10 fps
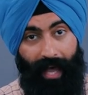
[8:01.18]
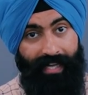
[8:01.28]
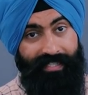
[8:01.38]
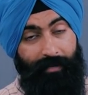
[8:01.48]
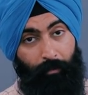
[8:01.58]

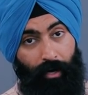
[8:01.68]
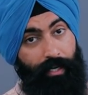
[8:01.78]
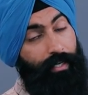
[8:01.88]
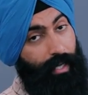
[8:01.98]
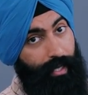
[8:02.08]
asset
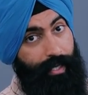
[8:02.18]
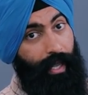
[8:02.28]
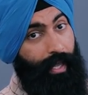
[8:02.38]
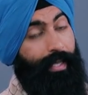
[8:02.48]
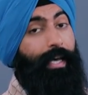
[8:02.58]
market,
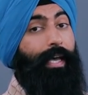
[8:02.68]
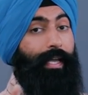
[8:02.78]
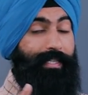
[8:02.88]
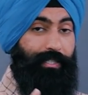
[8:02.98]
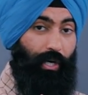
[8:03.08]
aka
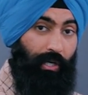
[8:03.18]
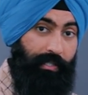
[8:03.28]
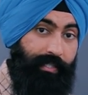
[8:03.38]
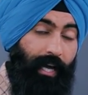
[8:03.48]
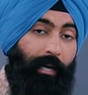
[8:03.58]
a strong
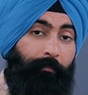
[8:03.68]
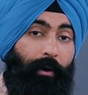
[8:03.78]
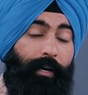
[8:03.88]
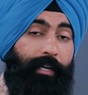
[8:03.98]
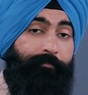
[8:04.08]
stock
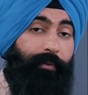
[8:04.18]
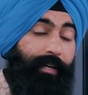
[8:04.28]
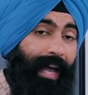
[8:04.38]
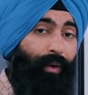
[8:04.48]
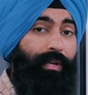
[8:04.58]
market. But
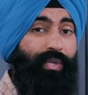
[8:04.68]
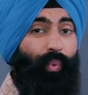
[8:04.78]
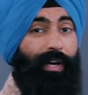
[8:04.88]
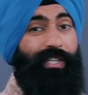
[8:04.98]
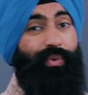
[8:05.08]
now in twenty